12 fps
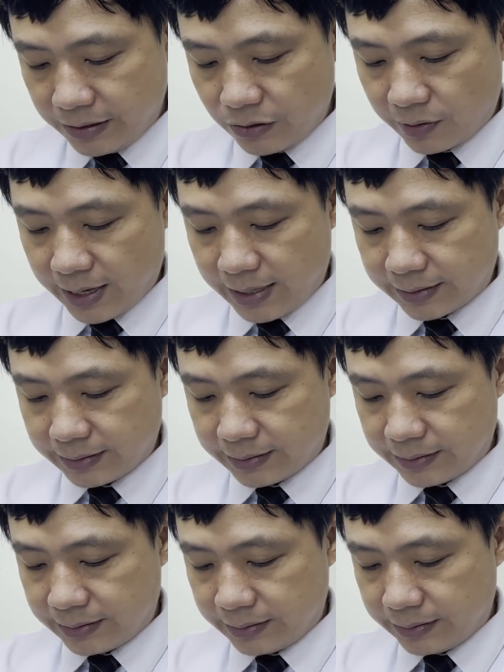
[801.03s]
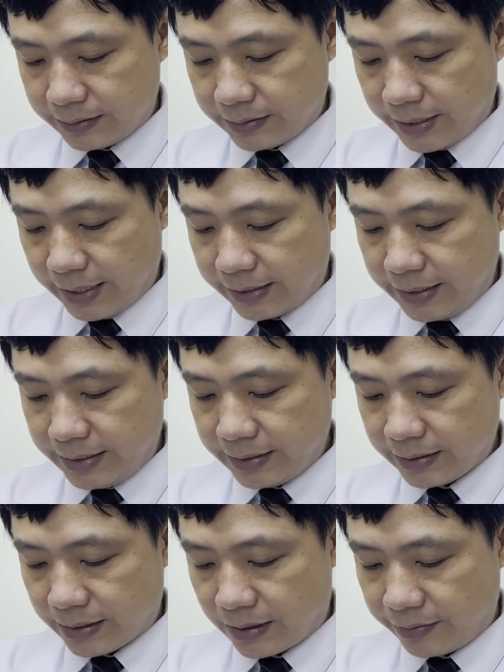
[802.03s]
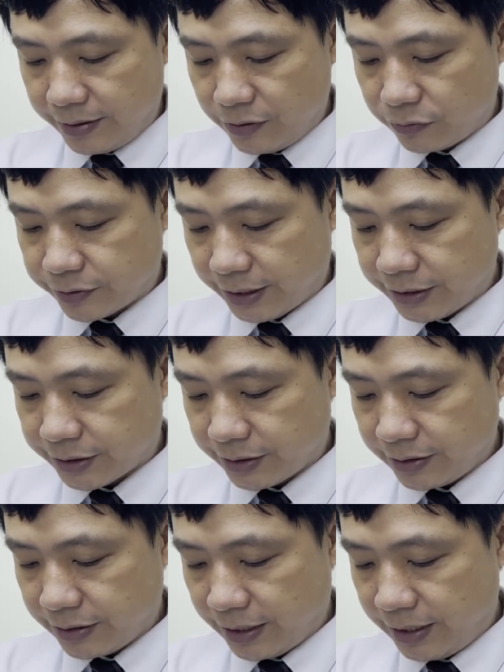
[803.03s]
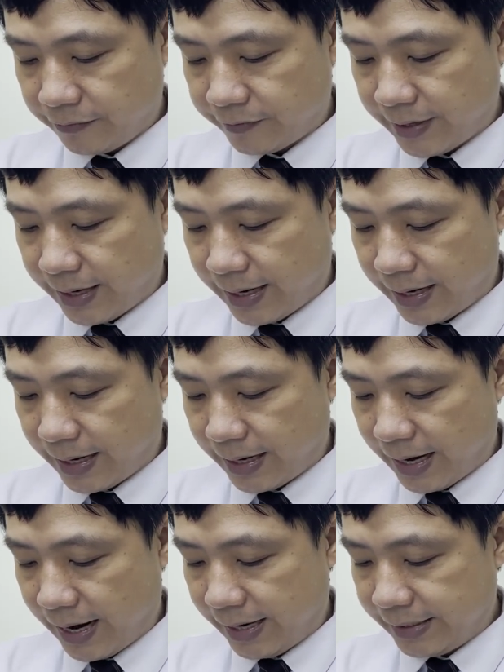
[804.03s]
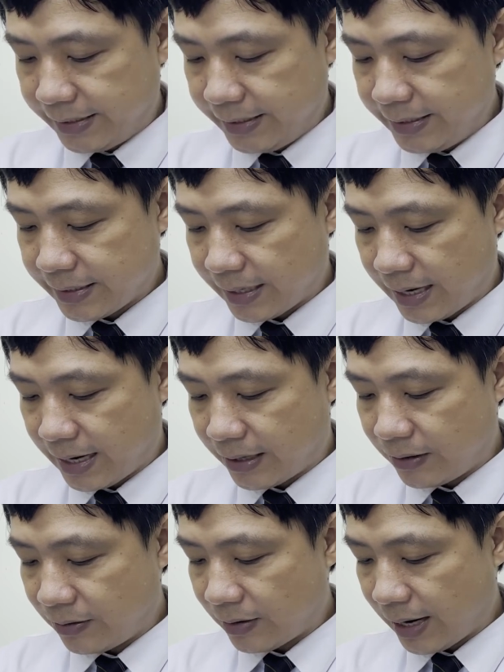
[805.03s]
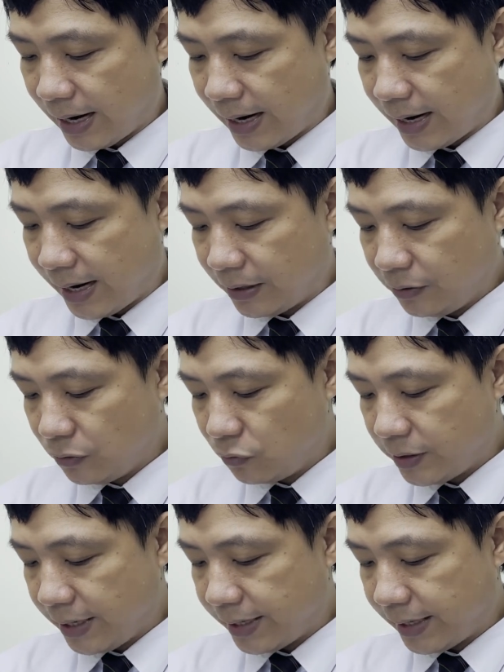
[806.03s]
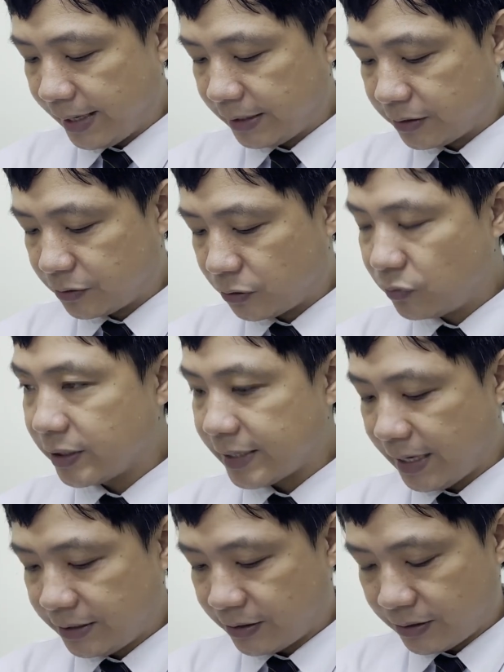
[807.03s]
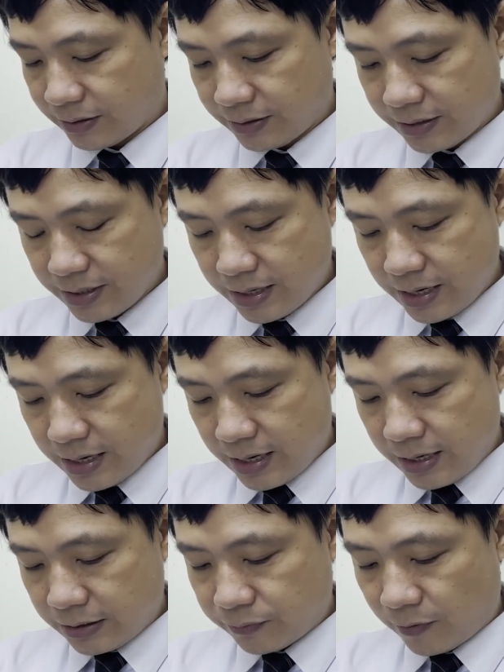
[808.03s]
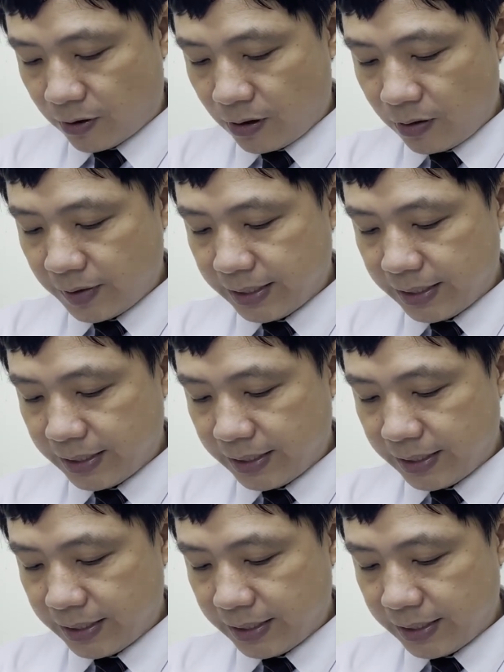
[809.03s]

Look at the heading or illustration. If there are any, how do they relate to the title? 4.